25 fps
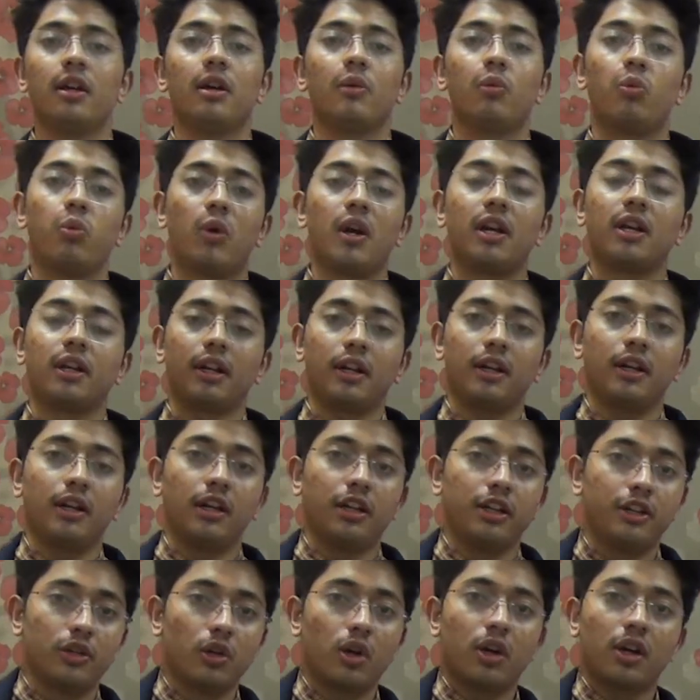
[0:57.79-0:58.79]
what
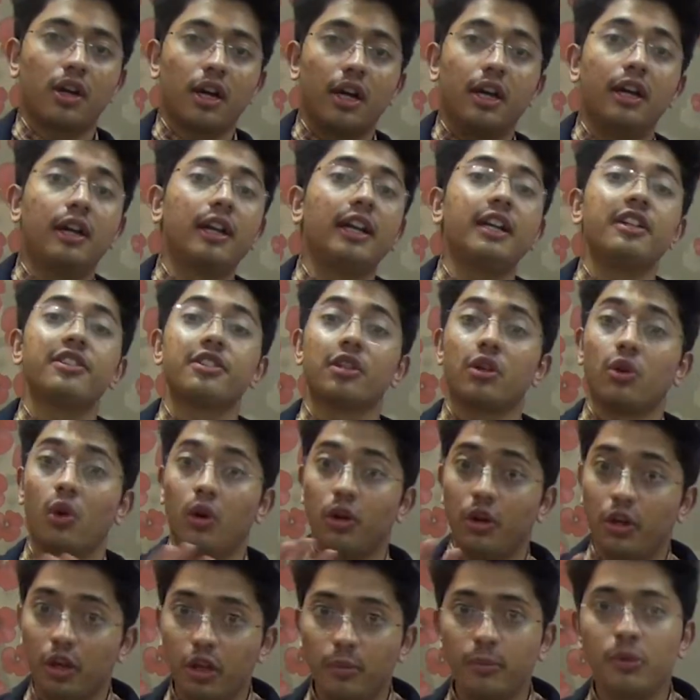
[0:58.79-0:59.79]
your country's
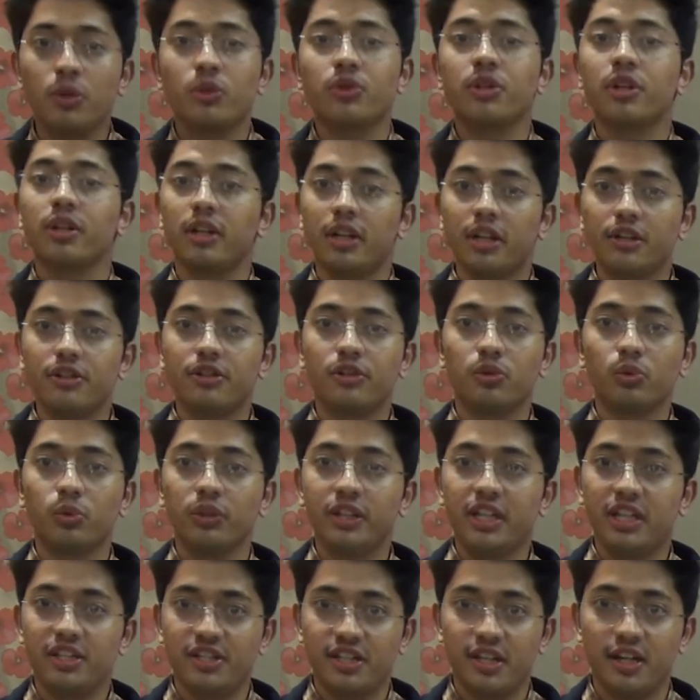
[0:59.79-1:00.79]
contribution is to
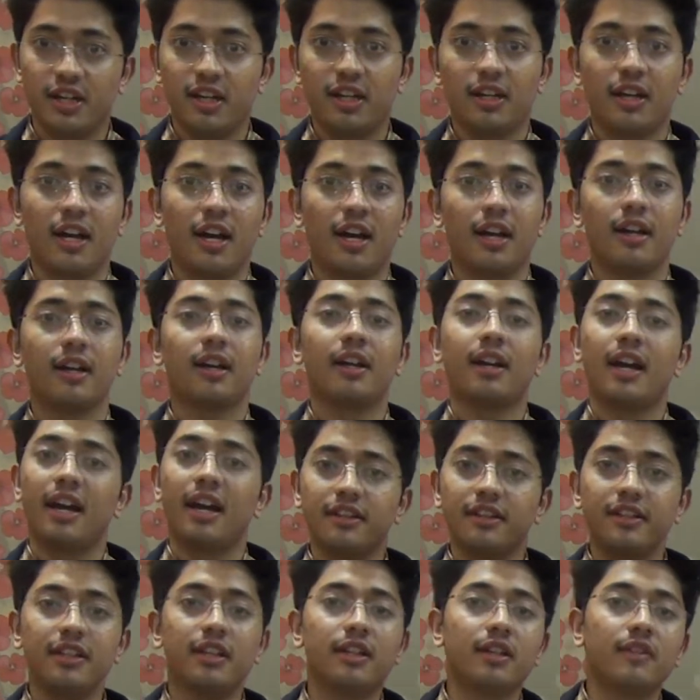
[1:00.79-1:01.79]
the agenda in hand, and
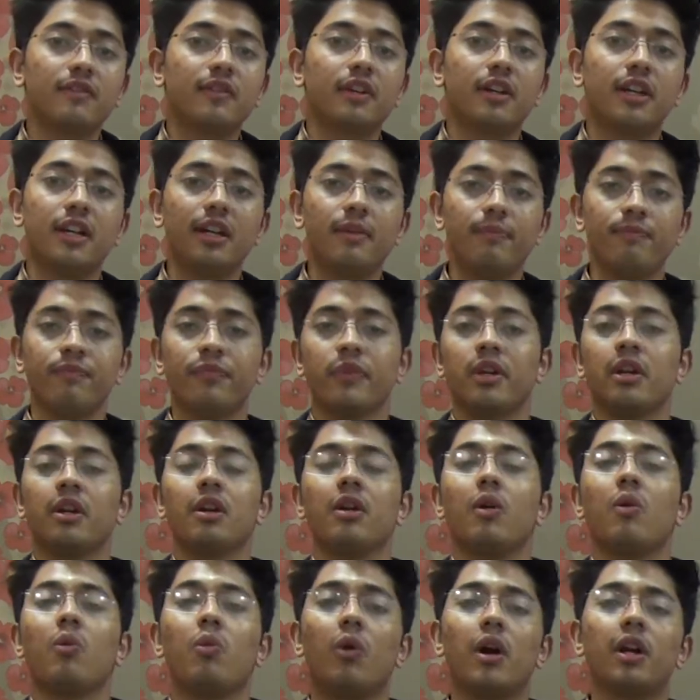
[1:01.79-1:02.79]
the end of the day
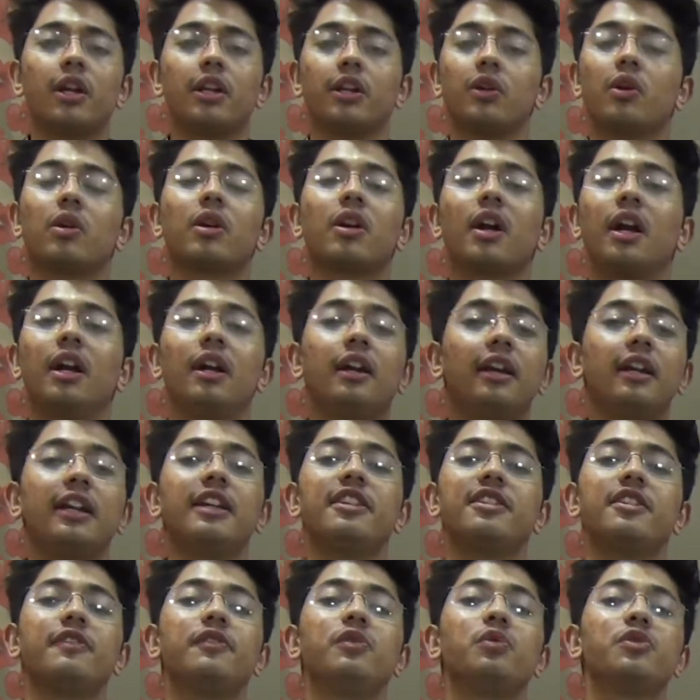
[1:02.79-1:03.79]
what your
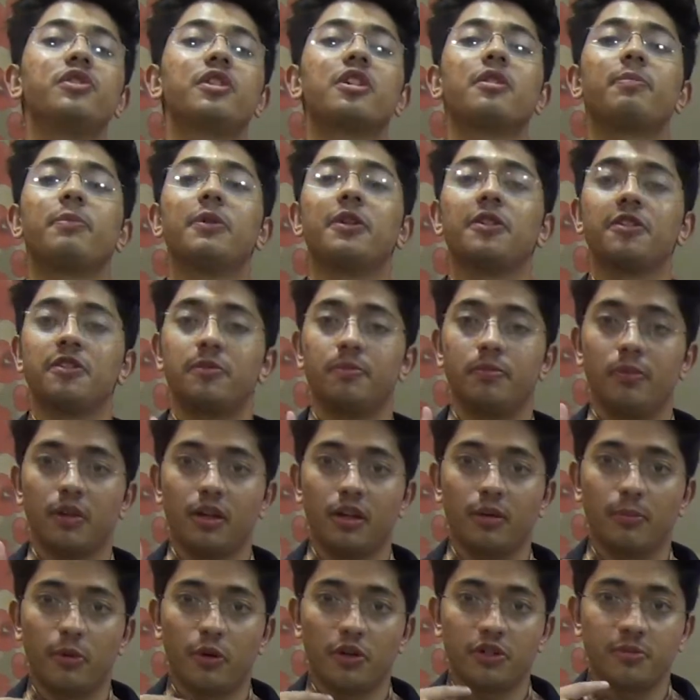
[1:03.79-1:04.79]
country's future
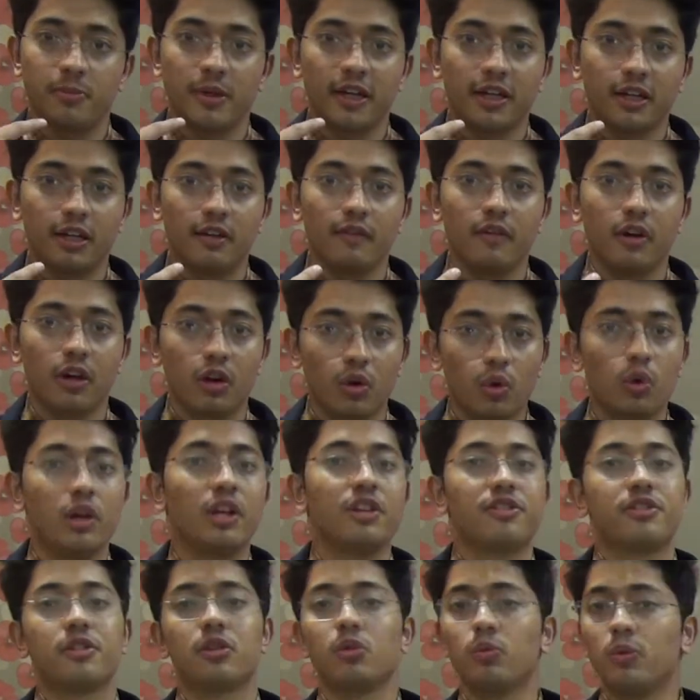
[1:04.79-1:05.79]
prospective role
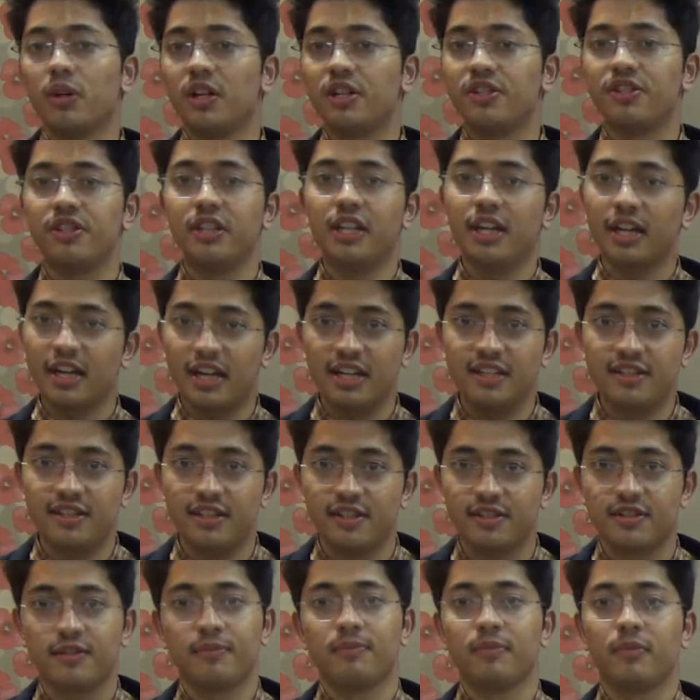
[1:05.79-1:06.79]
is towards the
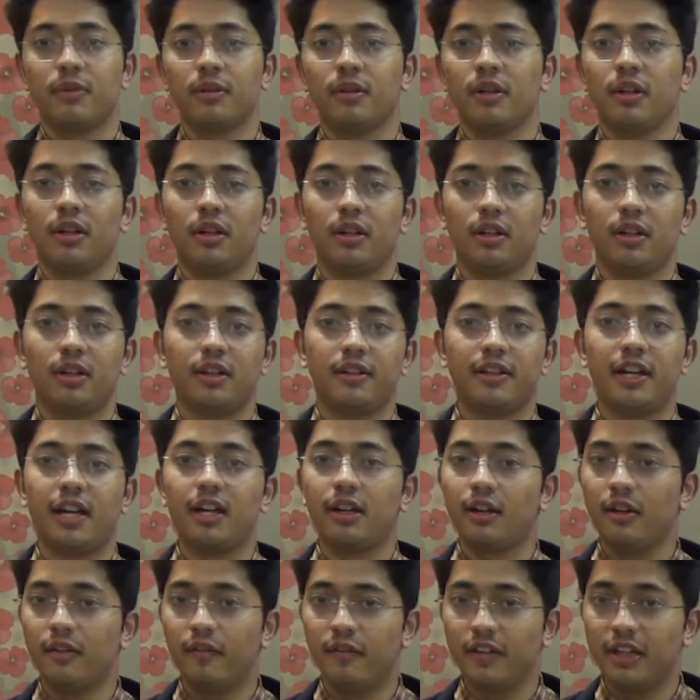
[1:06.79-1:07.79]
crisis
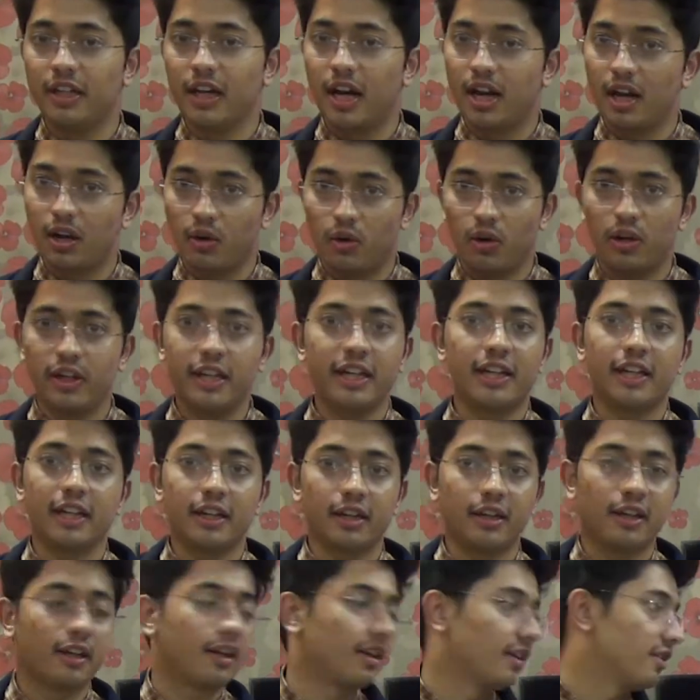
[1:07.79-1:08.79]
that we are all
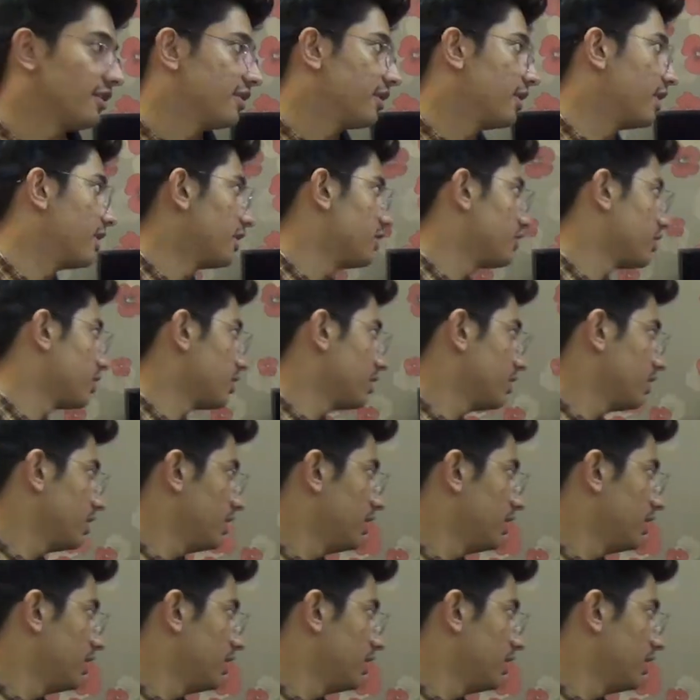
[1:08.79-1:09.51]
taking under consideration.